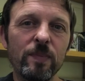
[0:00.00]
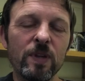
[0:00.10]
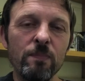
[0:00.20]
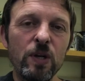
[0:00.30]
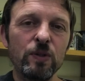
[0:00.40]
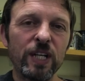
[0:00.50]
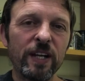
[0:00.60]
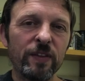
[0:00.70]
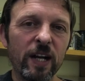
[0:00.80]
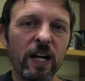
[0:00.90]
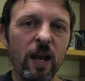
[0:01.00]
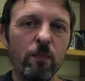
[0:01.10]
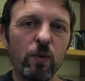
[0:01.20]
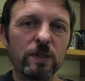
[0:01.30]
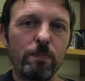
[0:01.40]
The music in the
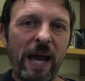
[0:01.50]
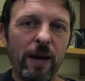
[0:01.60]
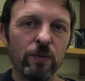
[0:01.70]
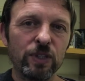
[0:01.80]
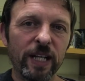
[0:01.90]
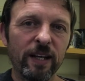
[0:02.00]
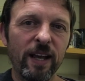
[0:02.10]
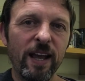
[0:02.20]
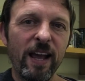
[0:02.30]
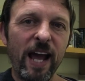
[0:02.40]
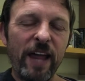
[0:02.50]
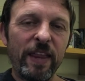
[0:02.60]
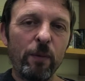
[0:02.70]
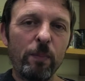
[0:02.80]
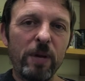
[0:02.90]
club was pounding and
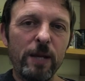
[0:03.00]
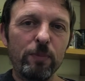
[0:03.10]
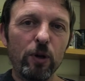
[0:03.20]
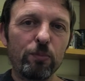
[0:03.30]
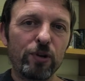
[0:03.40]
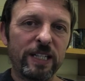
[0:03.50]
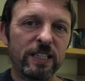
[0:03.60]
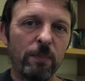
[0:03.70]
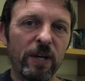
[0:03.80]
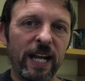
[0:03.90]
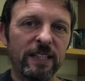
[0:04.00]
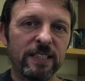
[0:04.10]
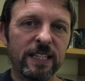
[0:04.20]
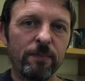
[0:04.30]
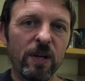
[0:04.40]
there were people pressed up
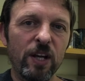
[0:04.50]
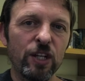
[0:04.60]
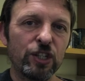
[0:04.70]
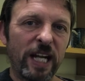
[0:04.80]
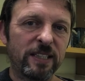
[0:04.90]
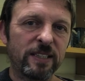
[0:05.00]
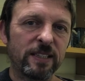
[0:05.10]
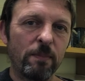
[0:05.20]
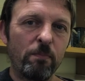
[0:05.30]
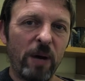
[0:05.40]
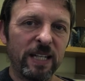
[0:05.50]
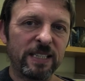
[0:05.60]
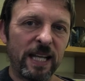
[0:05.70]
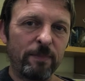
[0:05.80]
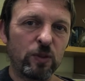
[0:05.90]
against him, chests and
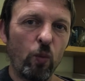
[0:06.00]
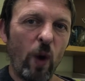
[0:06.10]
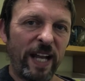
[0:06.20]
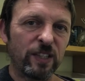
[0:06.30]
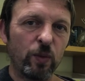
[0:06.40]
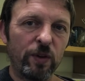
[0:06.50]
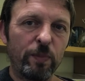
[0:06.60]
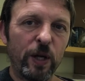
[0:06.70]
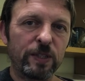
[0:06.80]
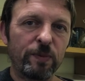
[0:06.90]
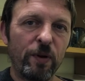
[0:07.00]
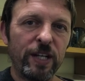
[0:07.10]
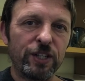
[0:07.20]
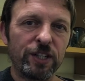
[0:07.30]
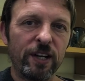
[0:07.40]
biceps wet with
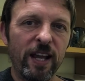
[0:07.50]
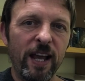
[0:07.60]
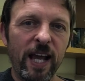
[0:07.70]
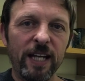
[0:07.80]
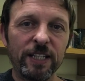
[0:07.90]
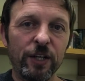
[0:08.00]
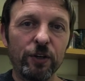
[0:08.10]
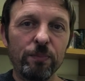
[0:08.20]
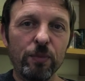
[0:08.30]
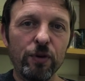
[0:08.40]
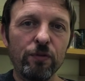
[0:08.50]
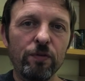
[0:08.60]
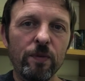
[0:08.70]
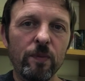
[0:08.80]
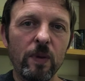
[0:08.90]
perspiration, and he couldn't move.